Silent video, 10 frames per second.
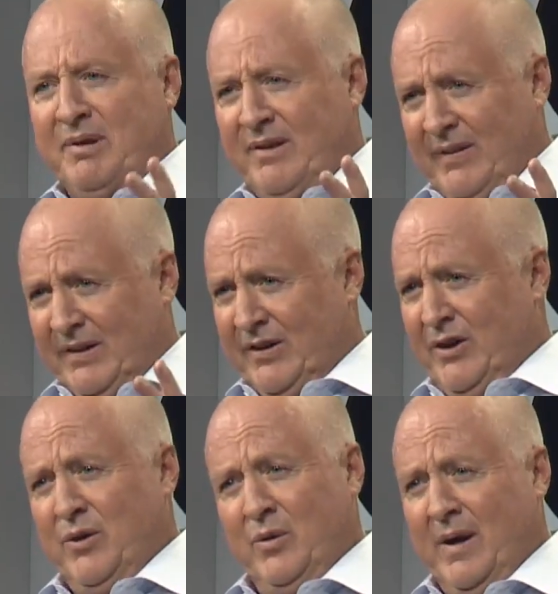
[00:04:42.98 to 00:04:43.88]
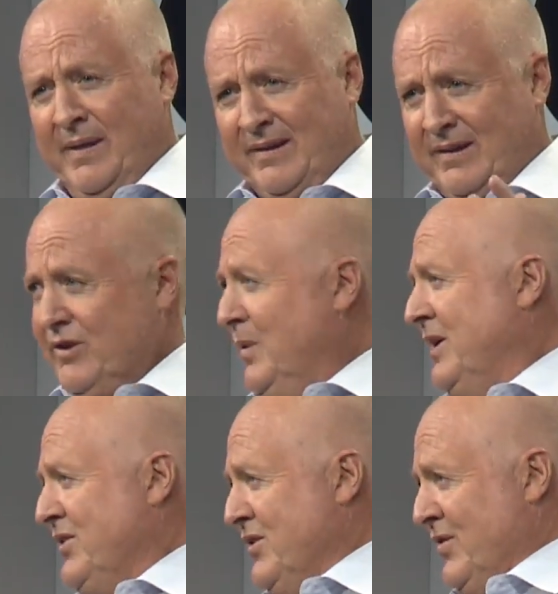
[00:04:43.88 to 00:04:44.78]
it's specific to you and the
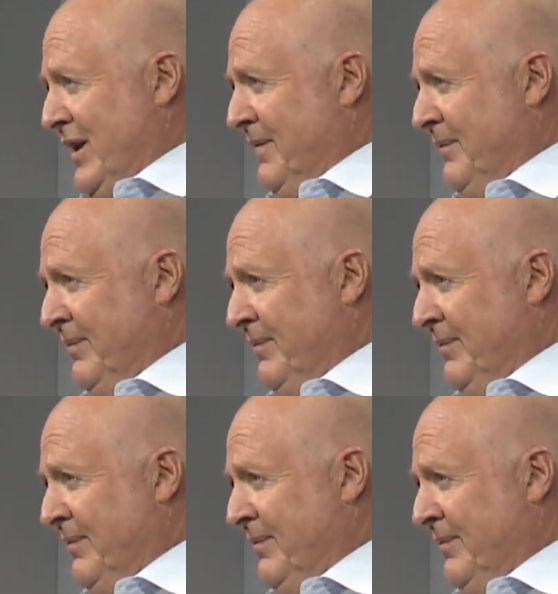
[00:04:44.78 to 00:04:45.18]
situation you're in.